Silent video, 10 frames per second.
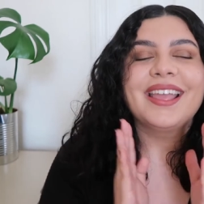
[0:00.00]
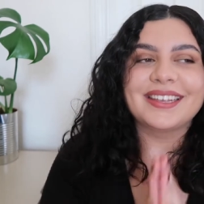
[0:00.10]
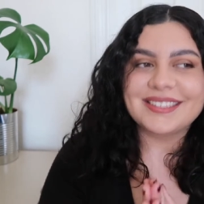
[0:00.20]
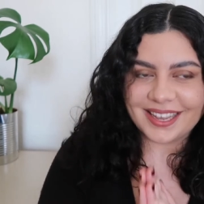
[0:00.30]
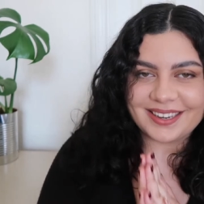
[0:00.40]

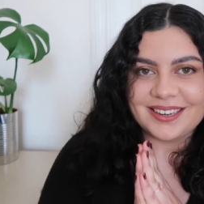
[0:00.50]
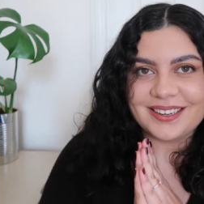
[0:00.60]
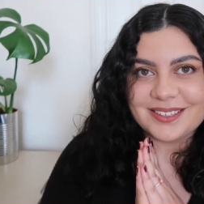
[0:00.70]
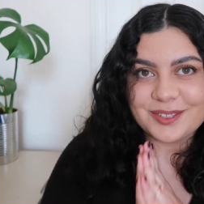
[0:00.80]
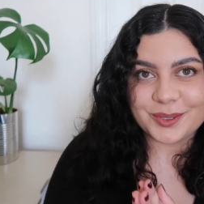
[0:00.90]

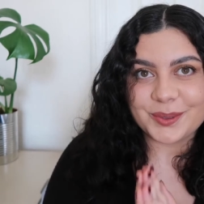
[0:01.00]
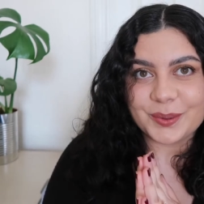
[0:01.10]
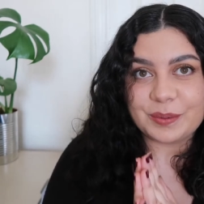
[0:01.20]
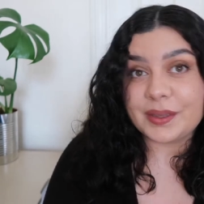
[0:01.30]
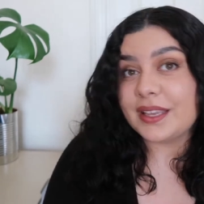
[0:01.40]
excited
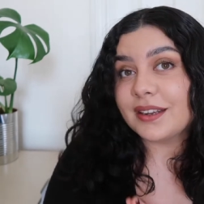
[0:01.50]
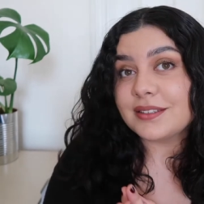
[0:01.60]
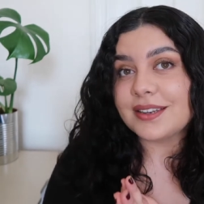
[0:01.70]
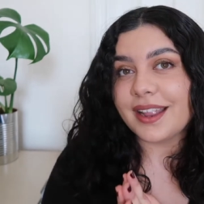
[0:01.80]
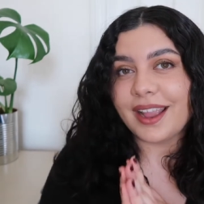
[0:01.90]
to be here
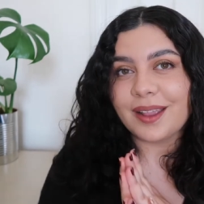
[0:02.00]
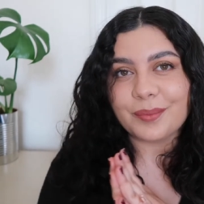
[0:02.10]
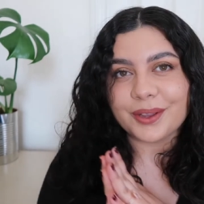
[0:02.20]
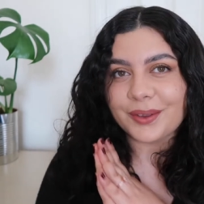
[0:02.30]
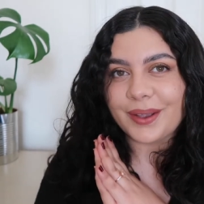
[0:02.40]
today and
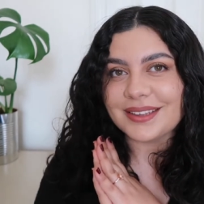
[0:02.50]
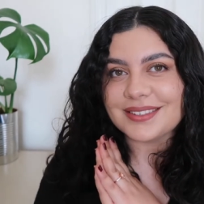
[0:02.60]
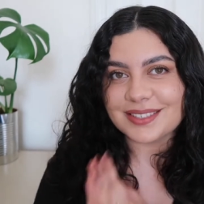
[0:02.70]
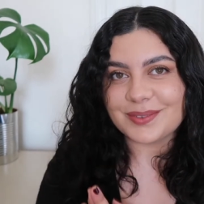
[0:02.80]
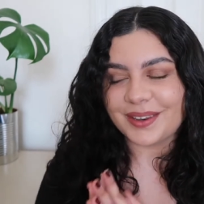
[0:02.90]
bring you guys
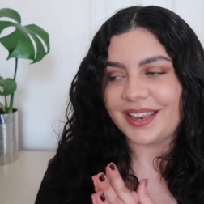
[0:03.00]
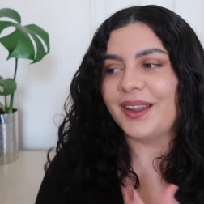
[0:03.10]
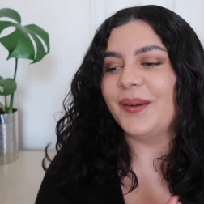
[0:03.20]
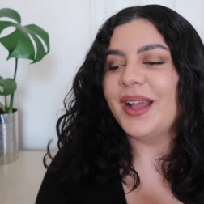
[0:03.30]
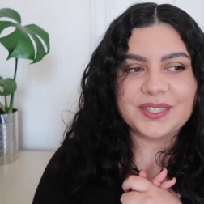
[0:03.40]
this
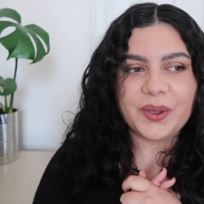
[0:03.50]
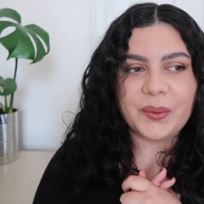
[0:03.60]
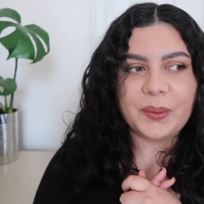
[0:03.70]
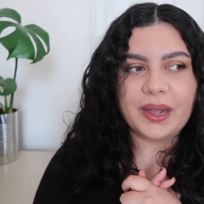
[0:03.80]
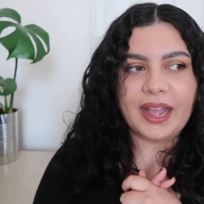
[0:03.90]
video.
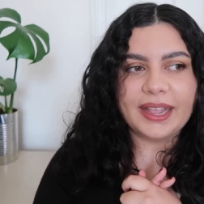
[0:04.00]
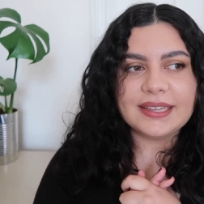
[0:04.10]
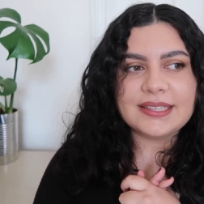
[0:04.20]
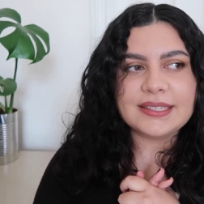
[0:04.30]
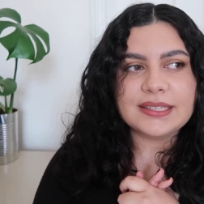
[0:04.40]
So I
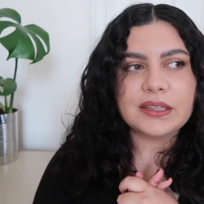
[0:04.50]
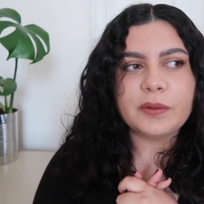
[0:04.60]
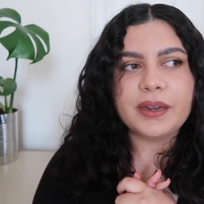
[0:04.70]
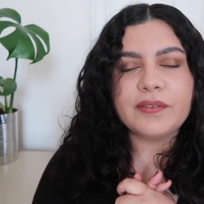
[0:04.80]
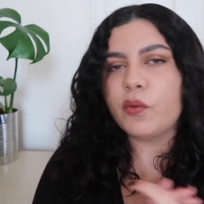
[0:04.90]
guess it's a
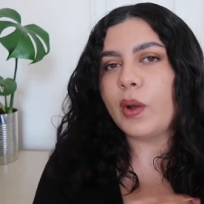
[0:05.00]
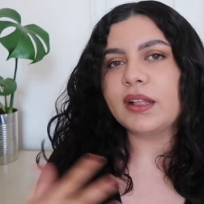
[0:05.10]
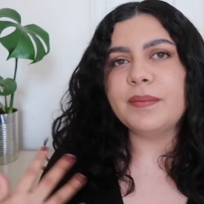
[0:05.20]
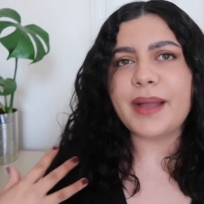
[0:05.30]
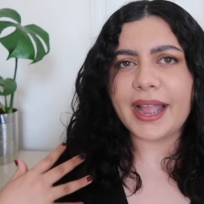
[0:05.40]
little bit of a
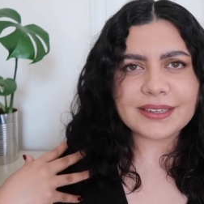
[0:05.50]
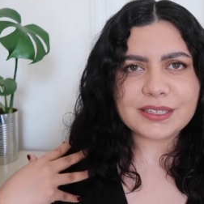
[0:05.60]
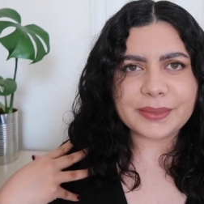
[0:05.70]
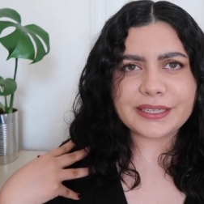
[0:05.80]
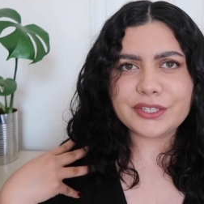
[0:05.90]
welcome back
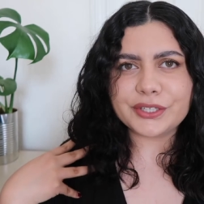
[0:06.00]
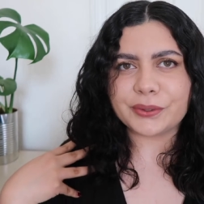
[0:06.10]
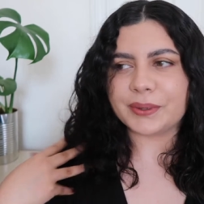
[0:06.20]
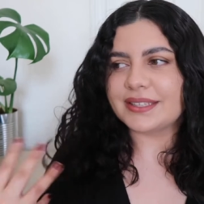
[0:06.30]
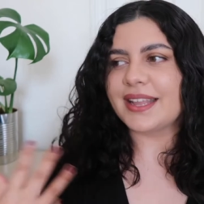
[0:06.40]
to me too
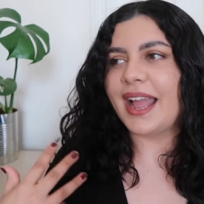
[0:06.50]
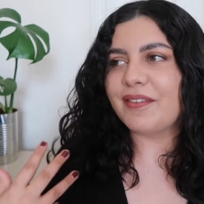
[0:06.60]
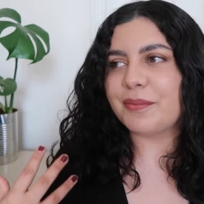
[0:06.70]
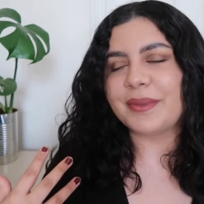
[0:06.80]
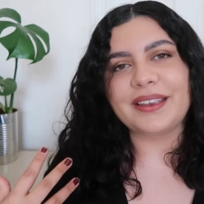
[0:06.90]
because I
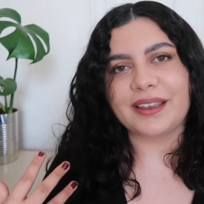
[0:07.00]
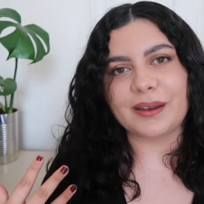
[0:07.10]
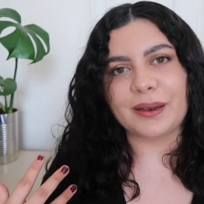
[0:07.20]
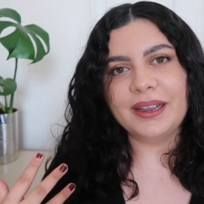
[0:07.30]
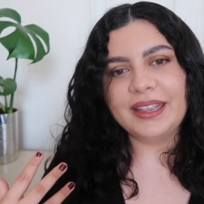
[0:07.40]
haven't been
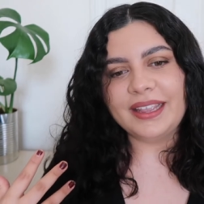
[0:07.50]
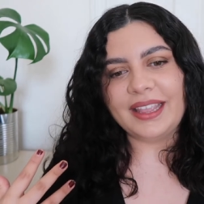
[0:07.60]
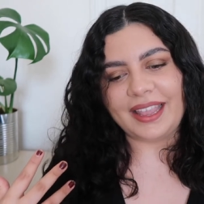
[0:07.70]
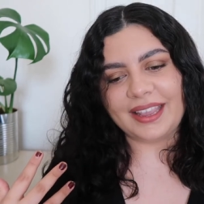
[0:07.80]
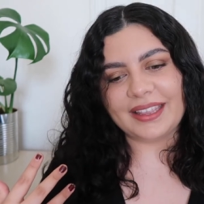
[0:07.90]
here
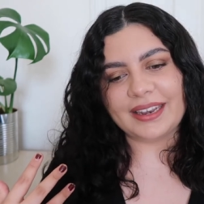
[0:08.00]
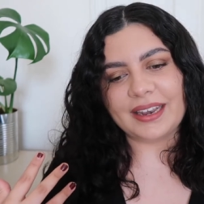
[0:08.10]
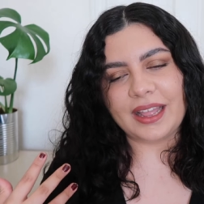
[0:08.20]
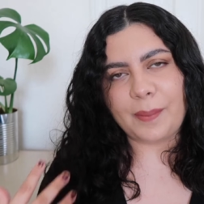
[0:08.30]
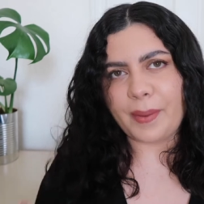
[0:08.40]

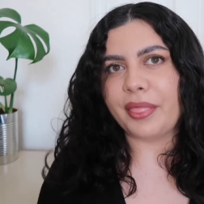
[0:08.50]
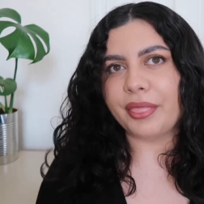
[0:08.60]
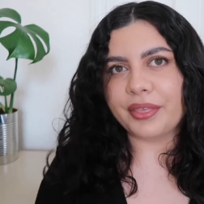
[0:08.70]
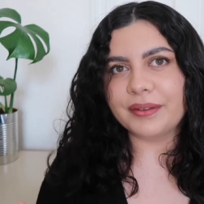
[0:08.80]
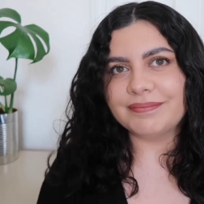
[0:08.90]
in a month